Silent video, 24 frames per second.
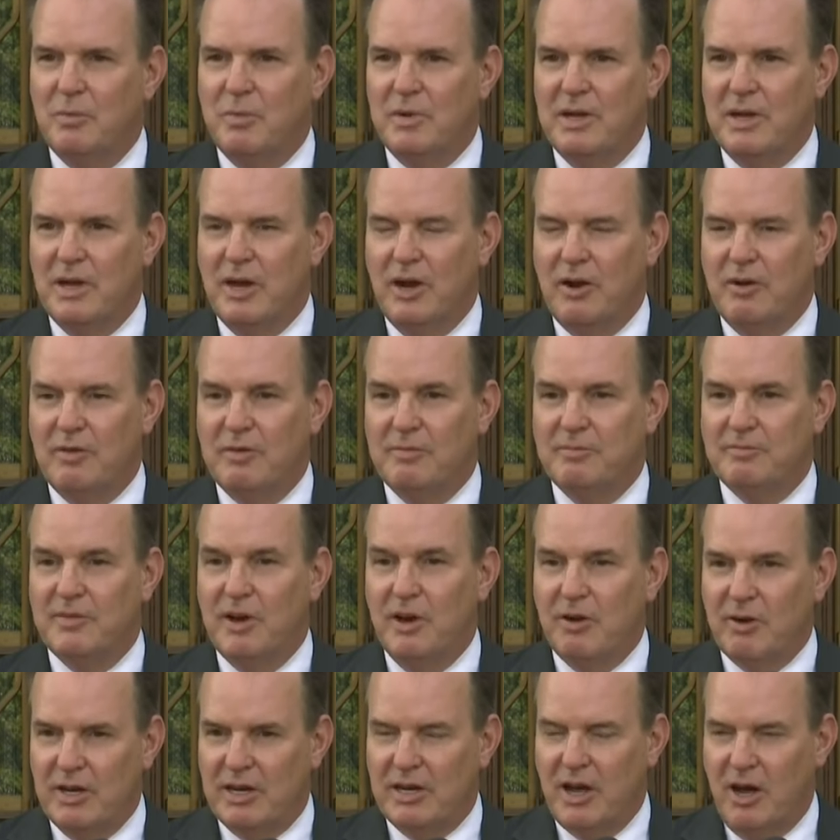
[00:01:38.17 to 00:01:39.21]
We are
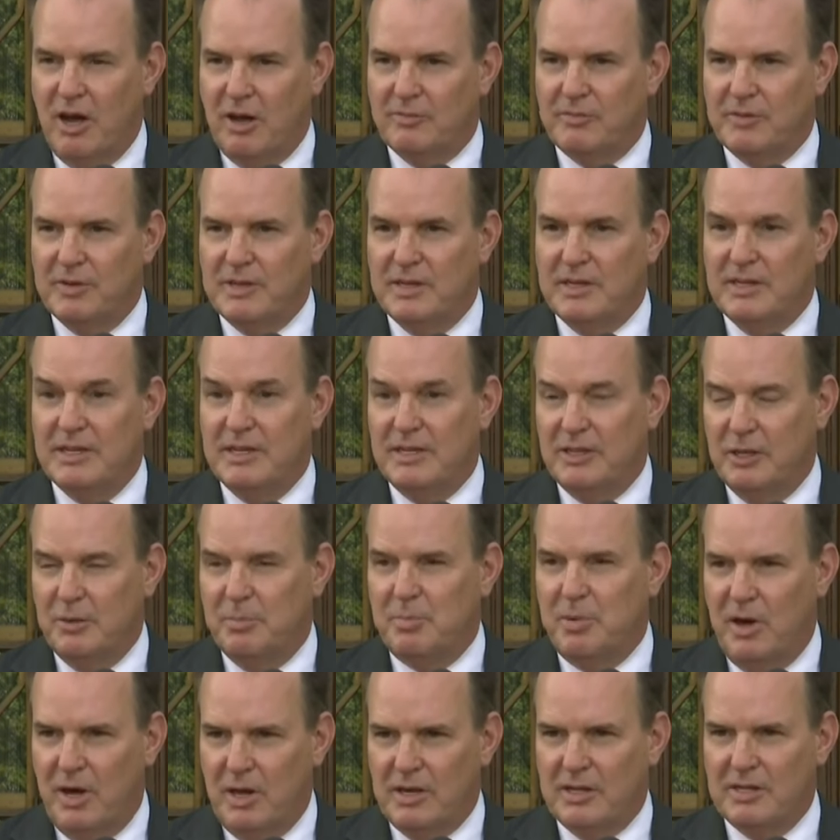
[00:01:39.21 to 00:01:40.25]
very confident in the
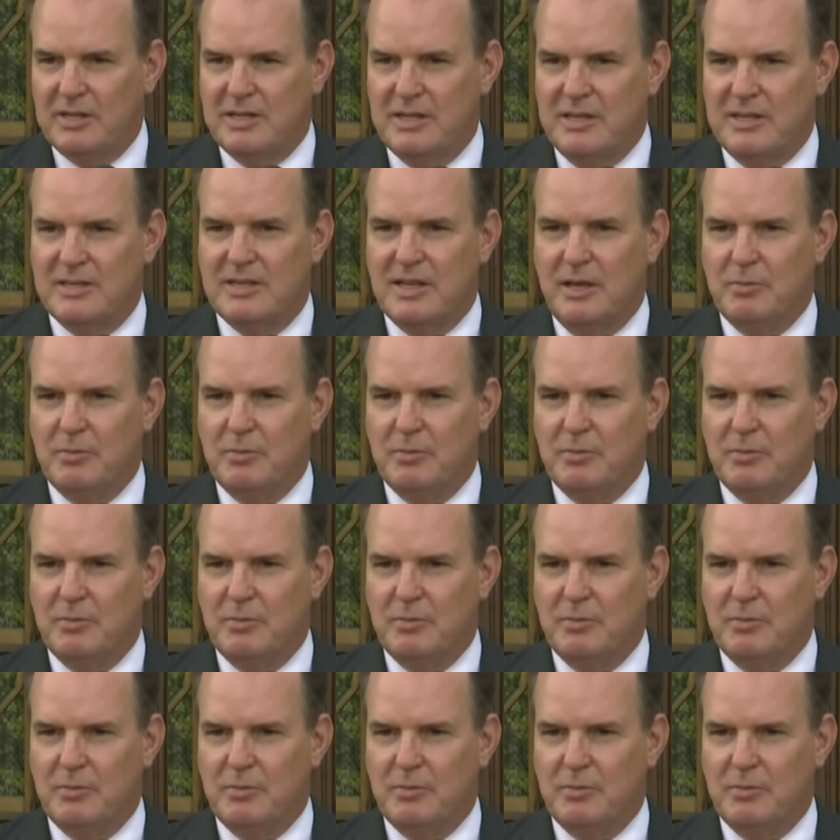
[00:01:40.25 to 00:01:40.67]
policies